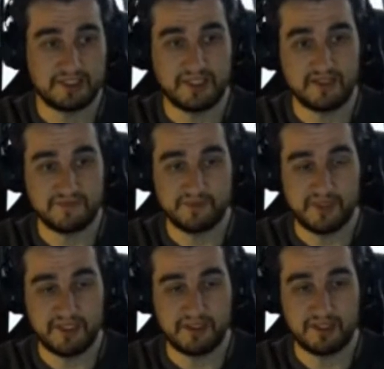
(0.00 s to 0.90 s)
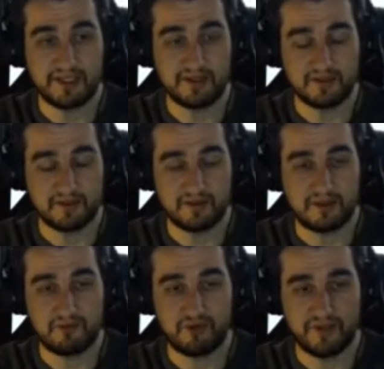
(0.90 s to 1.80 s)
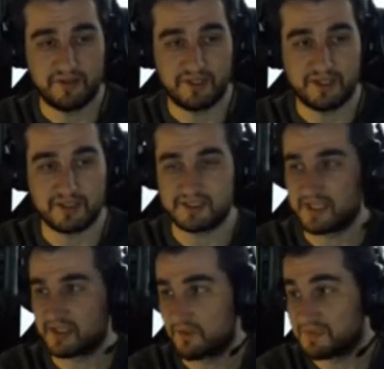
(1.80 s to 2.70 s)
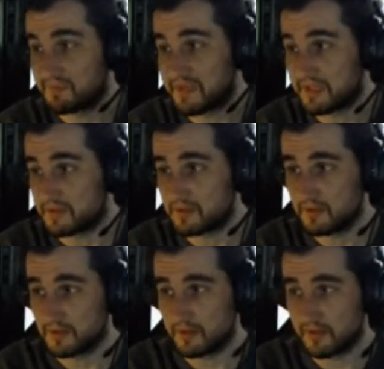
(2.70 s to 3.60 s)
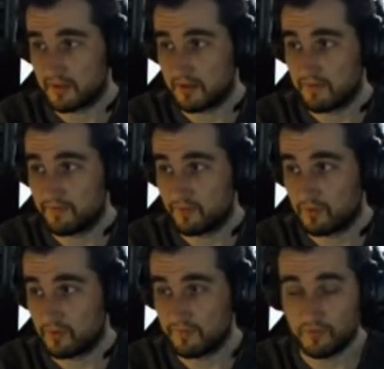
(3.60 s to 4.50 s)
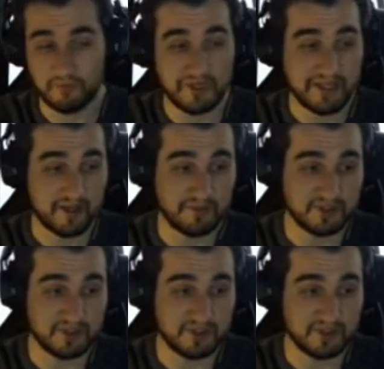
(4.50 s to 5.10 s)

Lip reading: gives me like already like a sense of space for my enemies